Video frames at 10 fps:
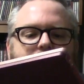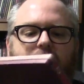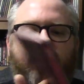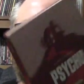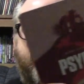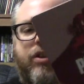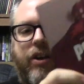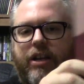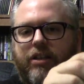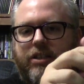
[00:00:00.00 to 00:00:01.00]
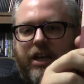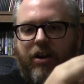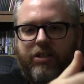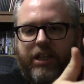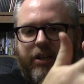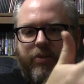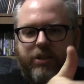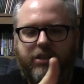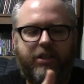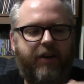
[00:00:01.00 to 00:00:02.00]
You know, there's the great shower
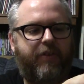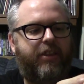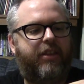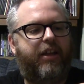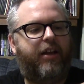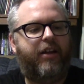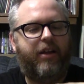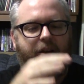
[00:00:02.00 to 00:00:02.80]
sequence and everything.